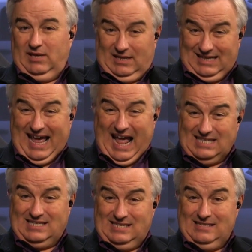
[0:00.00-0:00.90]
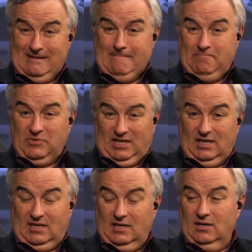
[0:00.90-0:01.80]
bag. That's
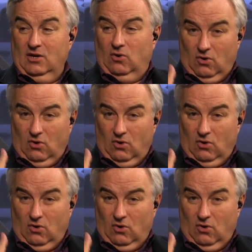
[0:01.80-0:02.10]
geeky.